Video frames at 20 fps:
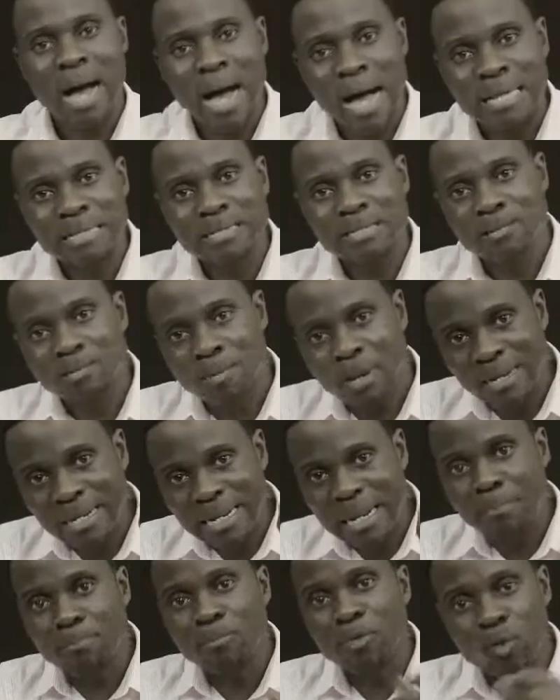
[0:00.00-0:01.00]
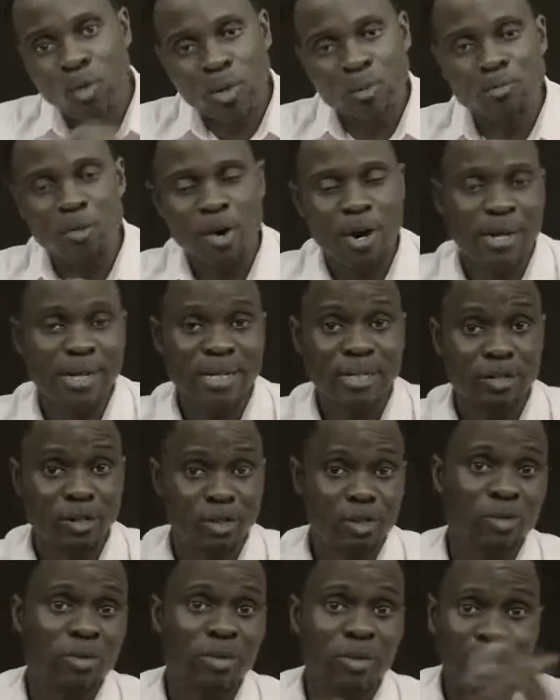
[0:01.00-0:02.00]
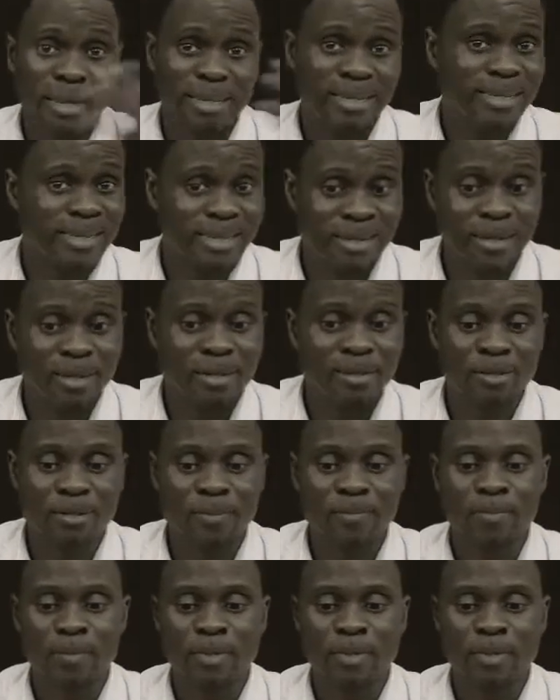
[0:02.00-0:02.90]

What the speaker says: as my number 1 marketing tool, and it is.